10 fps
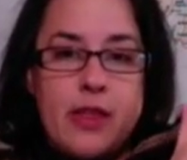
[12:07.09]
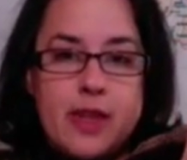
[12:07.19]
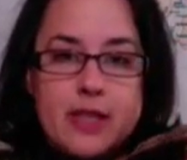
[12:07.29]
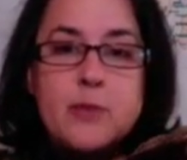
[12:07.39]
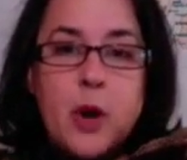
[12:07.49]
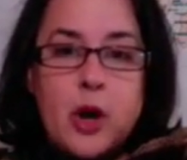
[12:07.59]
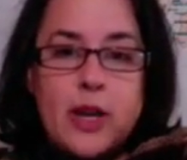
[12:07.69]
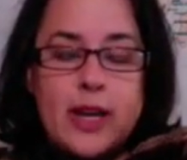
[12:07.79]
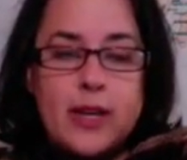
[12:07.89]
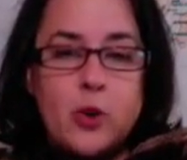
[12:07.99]
this part
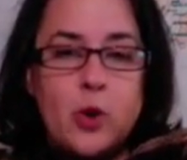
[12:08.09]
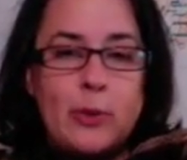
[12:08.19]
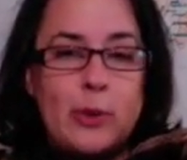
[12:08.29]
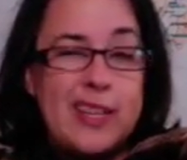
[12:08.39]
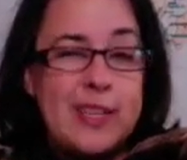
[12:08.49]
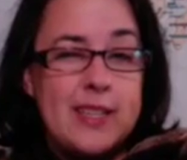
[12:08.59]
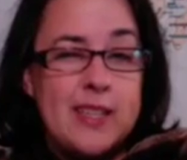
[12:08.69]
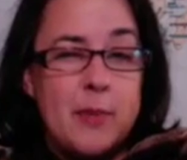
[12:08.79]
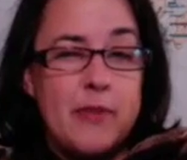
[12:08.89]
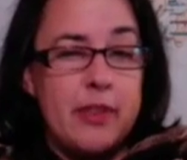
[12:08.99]
had incorporated
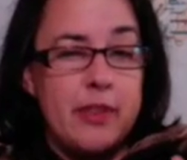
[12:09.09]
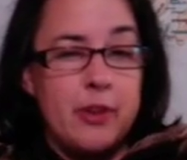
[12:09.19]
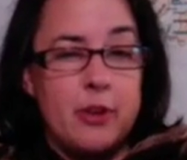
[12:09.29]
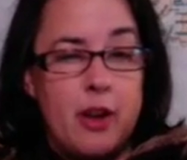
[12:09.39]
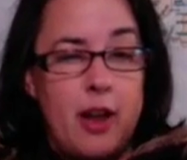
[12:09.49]
some of the third